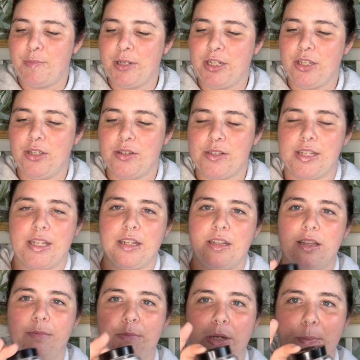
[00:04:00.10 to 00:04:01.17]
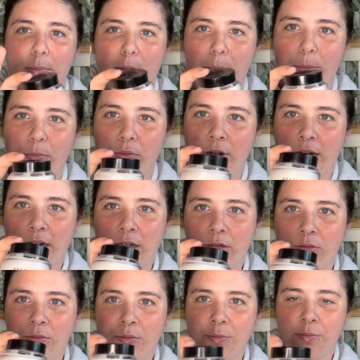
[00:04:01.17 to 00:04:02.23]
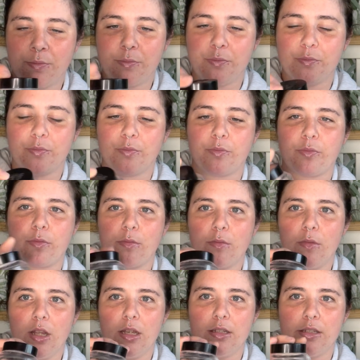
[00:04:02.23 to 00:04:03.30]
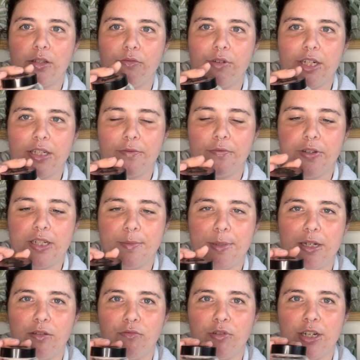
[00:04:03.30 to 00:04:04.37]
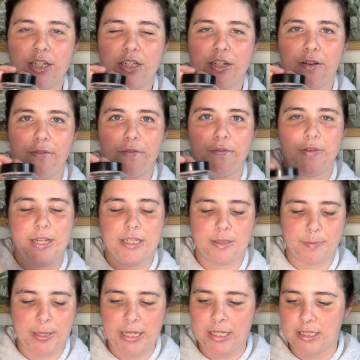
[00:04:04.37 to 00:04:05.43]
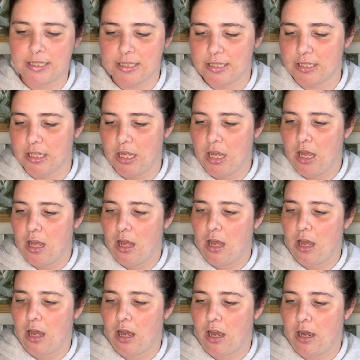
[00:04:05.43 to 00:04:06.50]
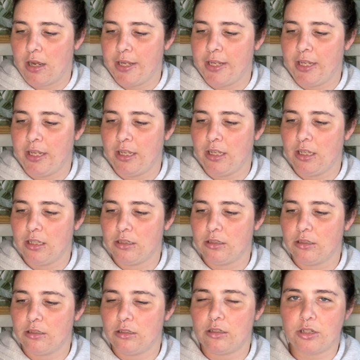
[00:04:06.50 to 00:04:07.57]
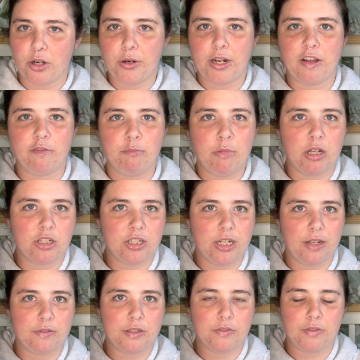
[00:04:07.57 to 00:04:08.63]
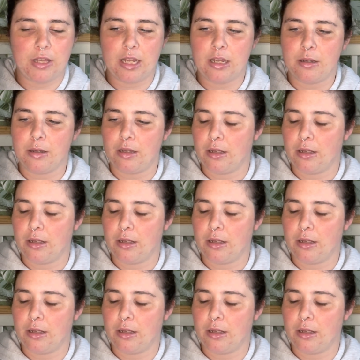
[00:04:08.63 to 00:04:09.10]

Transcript: been using my Bobbi Brown as a vitamin enriched face base. I don't have much left of that,